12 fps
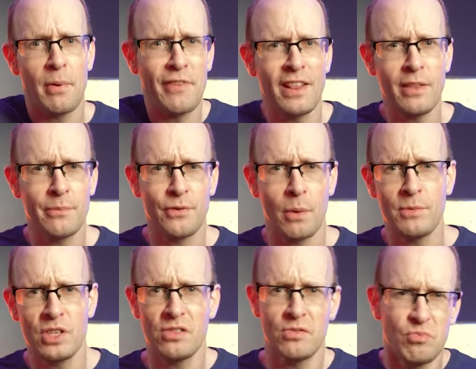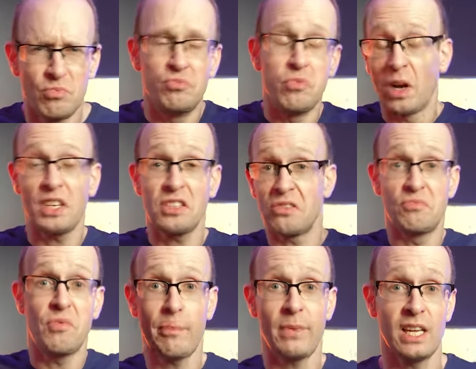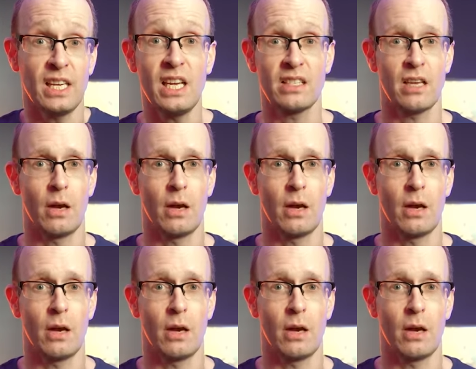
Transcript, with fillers: prevent them from just wanting to rip their ears